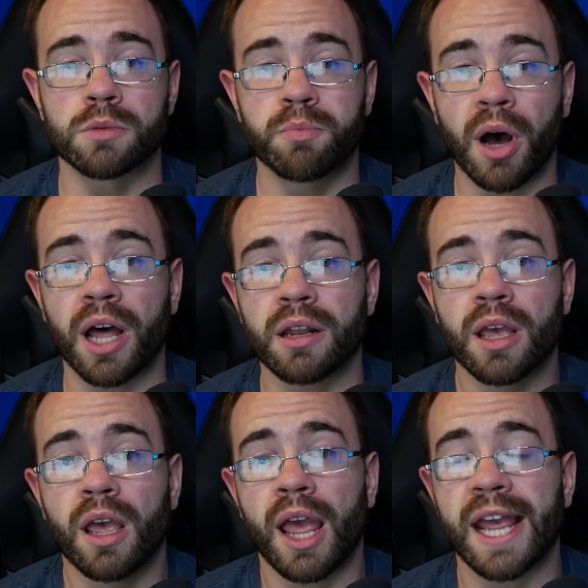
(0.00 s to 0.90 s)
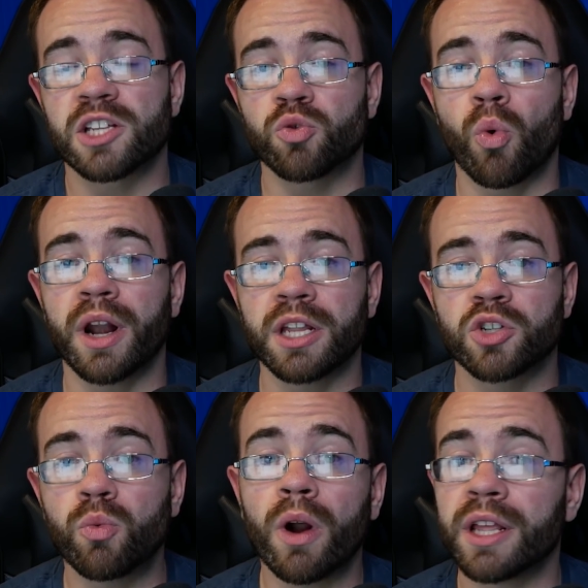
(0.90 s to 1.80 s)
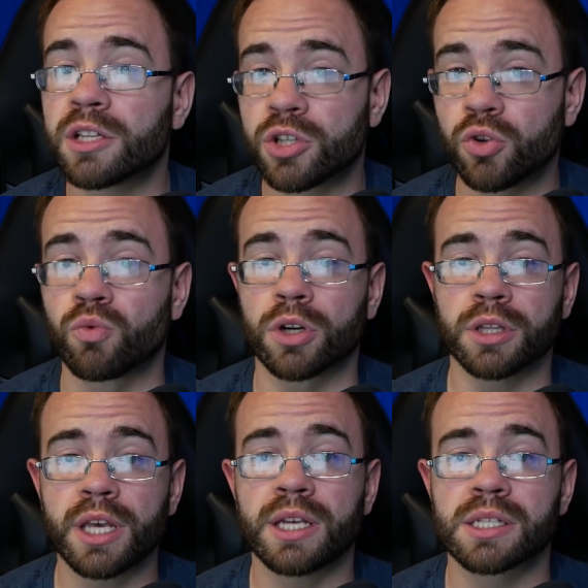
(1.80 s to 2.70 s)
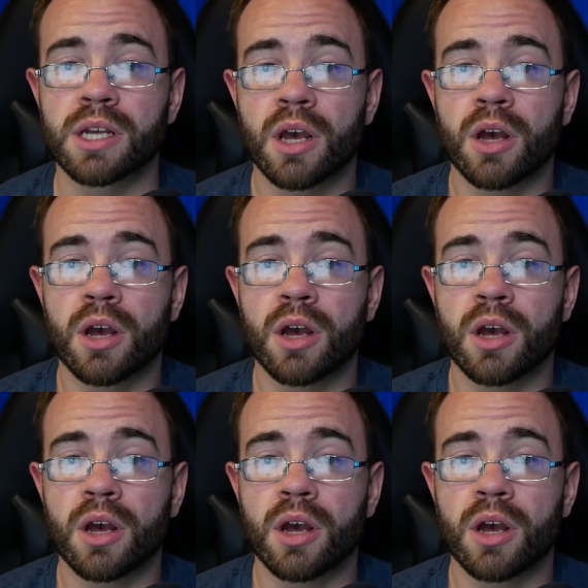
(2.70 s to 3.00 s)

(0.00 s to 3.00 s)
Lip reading: But a 2022 release